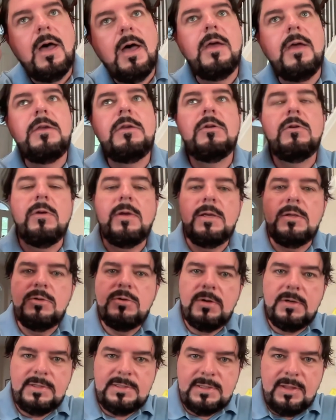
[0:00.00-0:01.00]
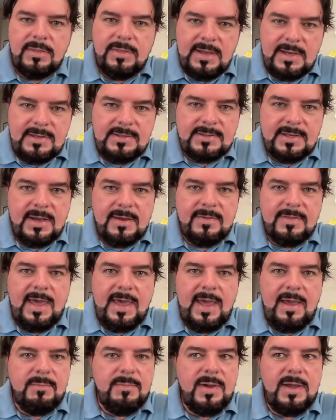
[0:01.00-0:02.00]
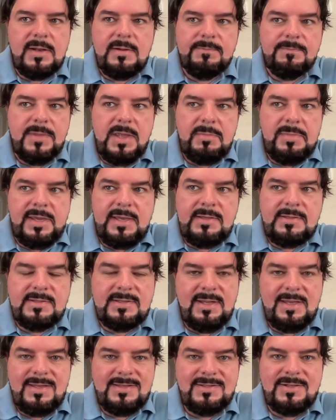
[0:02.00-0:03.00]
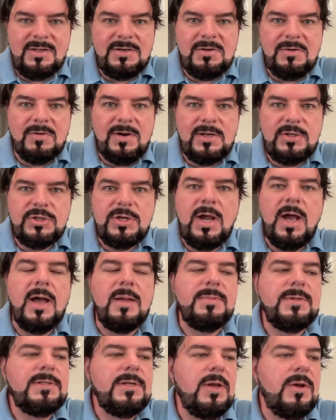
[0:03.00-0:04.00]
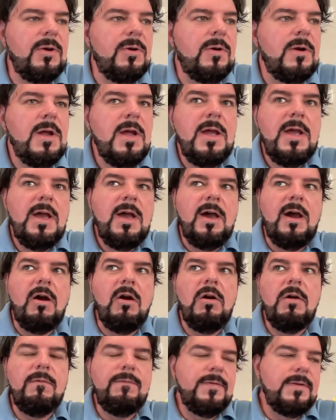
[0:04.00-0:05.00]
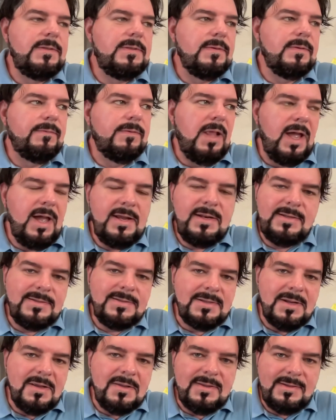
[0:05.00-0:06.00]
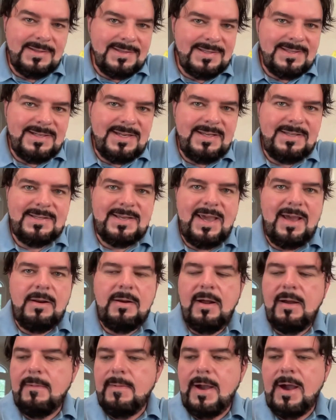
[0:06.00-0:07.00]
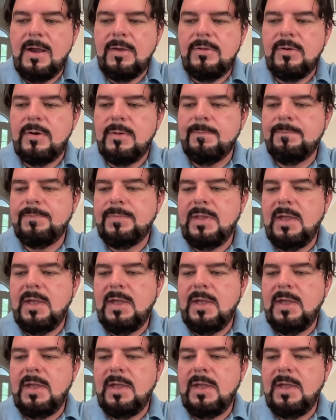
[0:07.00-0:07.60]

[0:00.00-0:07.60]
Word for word: you know, injuries and things like that, but I mean, he's done a great job. So our offensive line is nothing to sneeze at either.